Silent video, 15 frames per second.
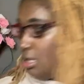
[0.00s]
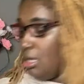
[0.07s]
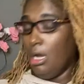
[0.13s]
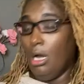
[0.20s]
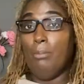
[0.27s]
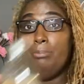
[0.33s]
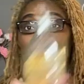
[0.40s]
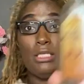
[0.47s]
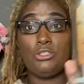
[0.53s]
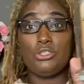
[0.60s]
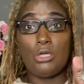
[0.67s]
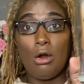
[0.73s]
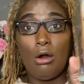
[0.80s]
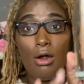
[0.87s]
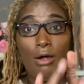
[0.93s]
a big
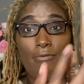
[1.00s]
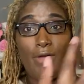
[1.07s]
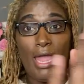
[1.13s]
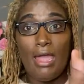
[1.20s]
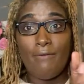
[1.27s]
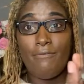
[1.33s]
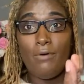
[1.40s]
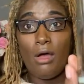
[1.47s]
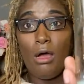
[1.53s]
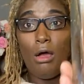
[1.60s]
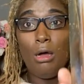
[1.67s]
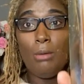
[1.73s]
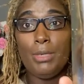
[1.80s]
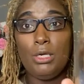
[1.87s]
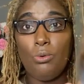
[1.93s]
jar of half of
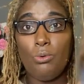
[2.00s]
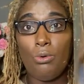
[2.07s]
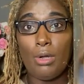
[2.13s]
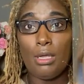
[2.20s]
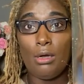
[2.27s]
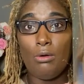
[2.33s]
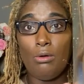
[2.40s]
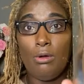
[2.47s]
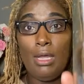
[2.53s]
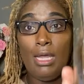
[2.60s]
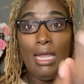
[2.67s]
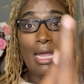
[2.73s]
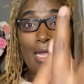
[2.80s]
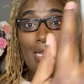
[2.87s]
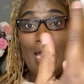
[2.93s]
almond oil
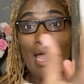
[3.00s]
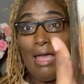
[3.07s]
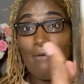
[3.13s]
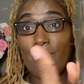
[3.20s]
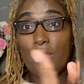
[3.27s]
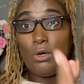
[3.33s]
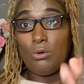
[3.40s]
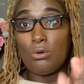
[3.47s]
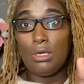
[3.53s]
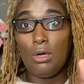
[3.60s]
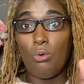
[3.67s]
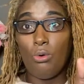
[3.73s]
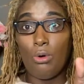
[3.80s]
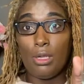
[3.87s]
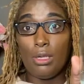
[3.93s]
and half
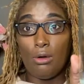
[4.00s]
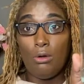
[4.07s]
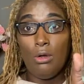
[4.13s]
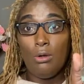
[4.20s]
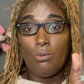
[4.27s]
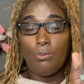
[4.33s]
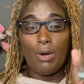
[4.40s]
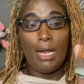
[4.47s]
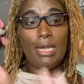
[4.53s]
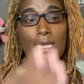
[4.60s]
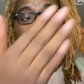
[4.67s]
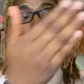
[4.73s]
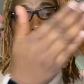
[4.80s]
coconut oil, right? And